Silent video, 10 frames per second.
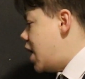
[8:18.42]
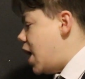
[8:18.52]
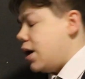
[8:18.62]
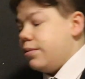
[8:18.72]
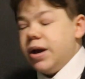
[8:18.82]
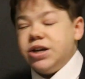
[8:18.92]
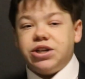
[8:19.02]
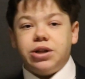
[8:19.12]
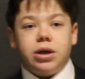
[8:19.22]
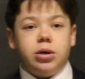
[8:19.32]

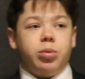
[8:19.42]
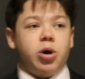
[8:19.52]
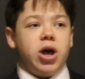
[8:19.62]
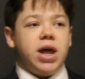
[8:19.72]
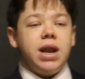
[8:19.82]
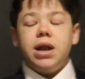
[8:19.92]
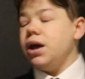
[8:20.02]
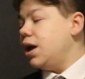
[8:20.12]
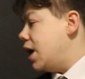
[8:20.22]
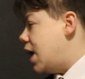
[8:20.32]
animation that you put in
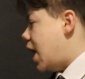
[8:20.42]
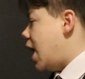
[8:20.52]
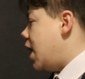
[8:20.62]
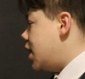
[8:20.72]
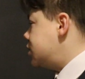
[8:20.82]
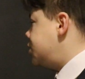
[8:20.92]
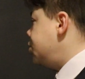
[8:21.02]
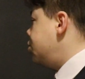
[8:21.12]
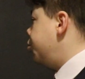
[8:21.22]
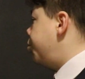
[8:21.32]
and
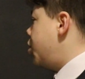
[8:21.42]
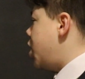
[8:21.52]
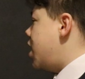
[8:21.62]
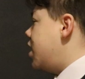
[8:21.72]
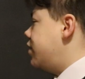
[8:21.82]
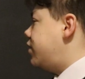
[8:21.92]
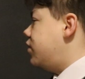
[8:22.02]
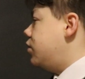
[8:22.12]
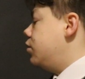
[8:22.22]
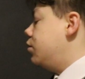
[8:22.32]
you put it
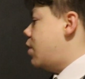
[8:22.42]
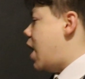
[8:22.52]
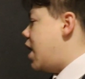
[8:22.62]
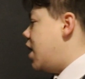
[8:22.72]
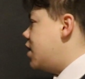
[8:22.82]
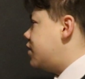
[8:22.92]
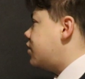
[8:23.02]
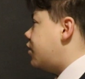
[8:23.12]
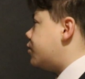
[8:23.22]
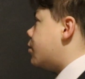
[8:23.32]
into a
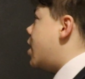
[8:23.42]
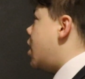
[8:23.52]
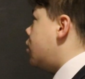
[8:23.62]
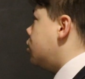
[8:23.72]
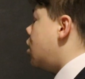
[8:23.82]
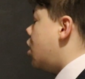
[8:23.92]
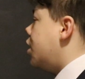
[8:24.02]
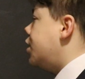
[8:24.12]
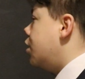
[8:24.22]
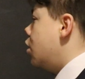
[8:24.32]
software
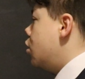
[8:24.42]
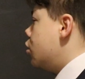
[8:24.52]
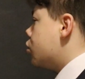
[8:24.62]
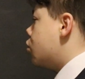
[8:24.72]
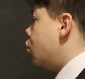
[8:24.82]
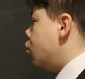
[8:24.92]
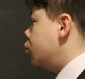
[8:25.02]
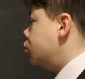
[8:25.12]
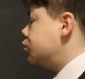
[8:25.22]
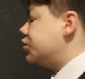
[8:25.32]
online
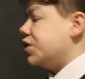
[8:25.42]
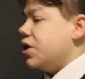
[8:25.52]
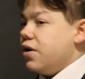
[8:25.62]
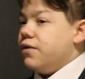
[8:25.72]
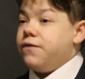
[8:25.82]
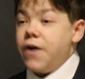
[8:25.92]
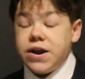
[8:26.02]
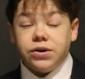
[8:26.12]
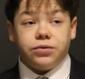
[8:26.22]
called Final